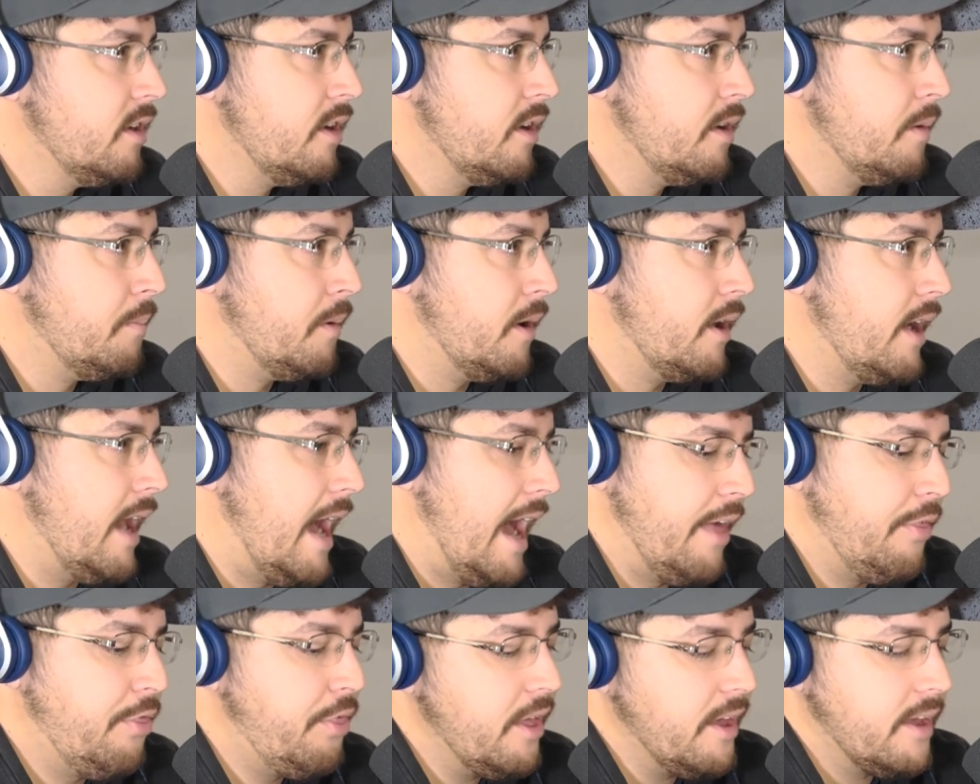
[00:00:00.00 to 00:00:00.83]
Yeah. But I
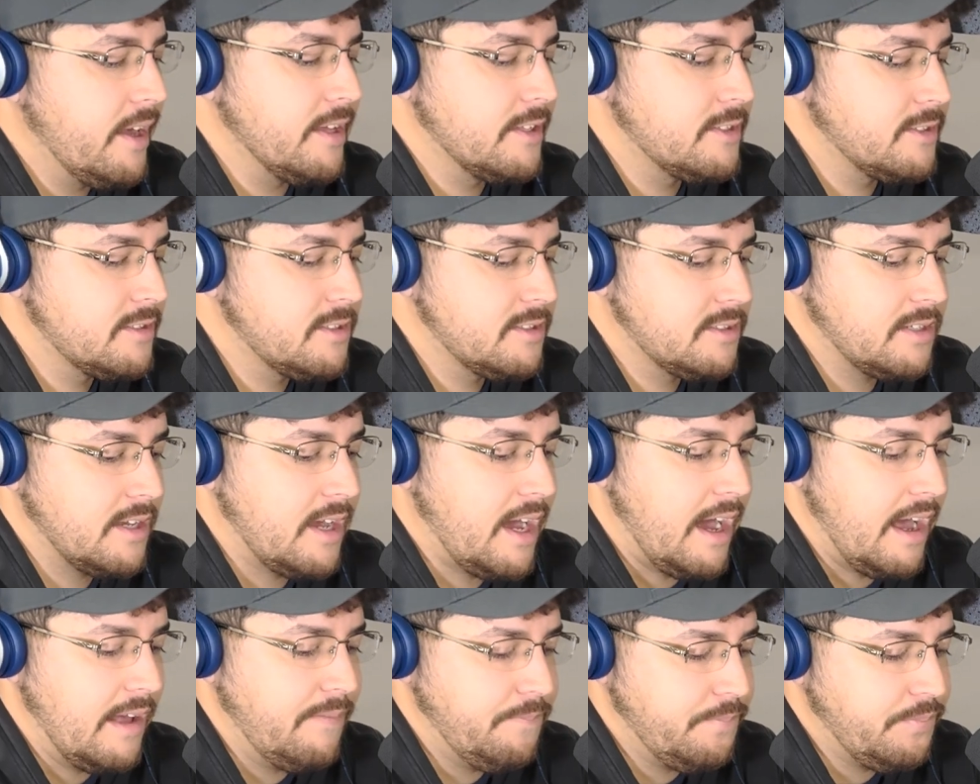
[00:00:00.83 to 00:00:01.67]
think it's
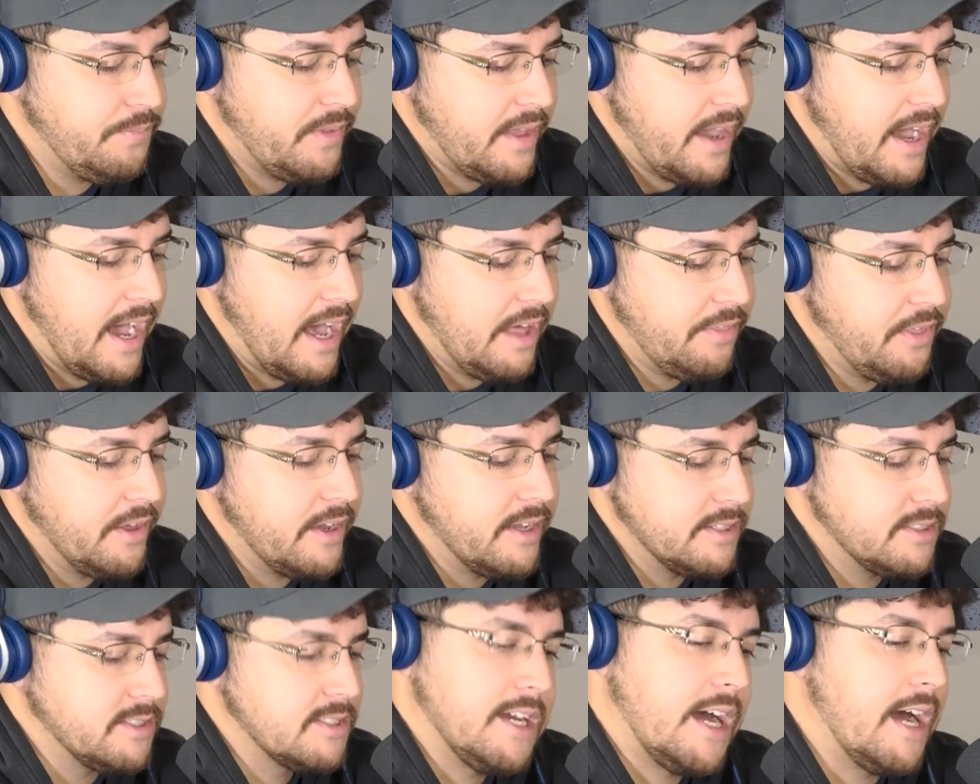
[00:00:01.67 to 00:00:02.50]

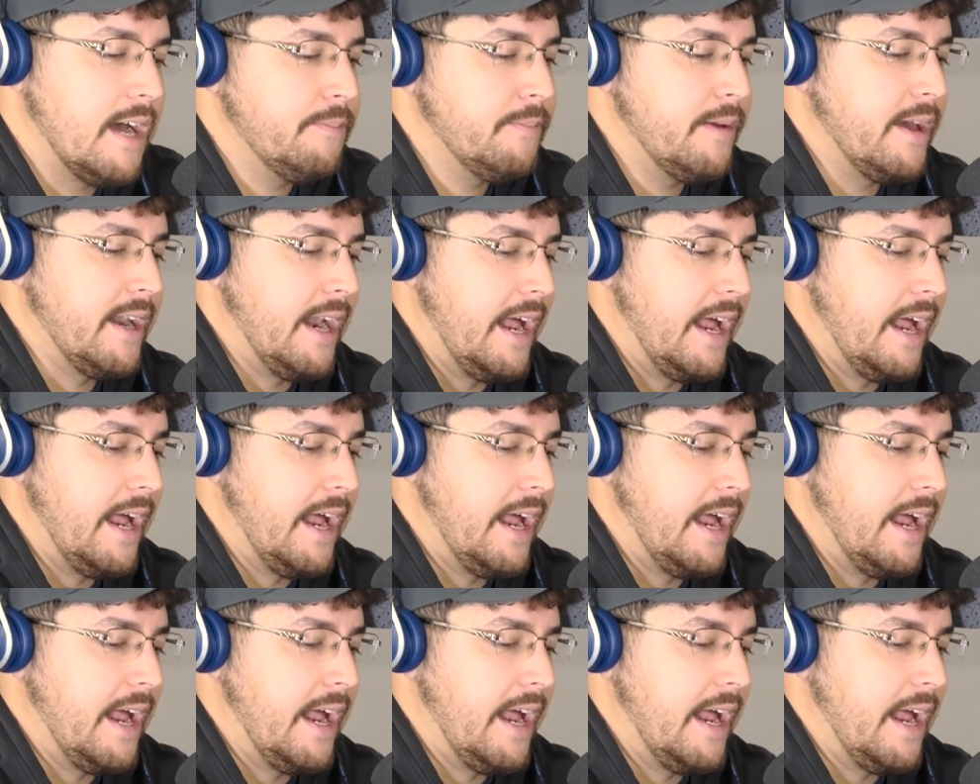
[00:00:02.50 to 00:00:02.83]
time, man.